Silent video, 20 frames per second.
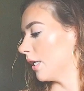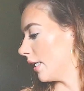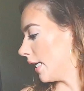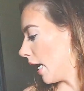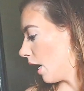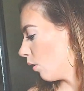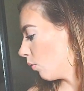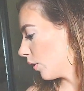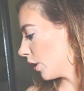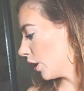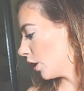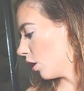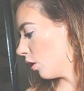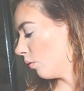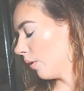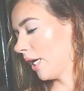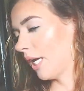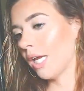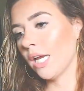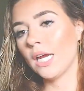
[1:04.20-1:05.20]
now we're going to
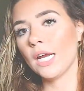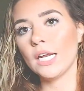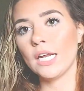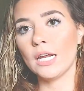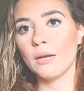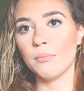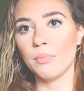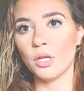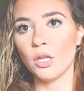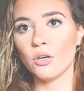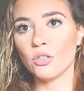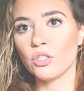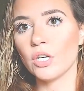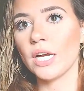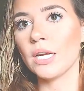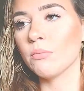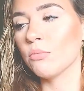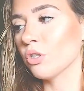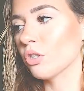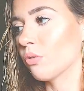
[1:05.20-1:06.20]
go in and blow
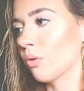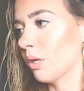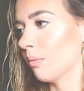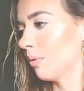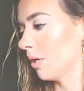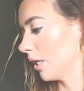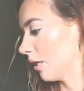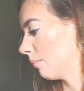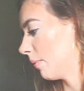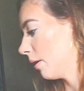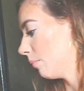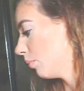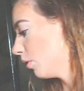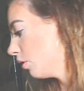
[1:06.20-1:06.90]
dry. I'm just going to plug in my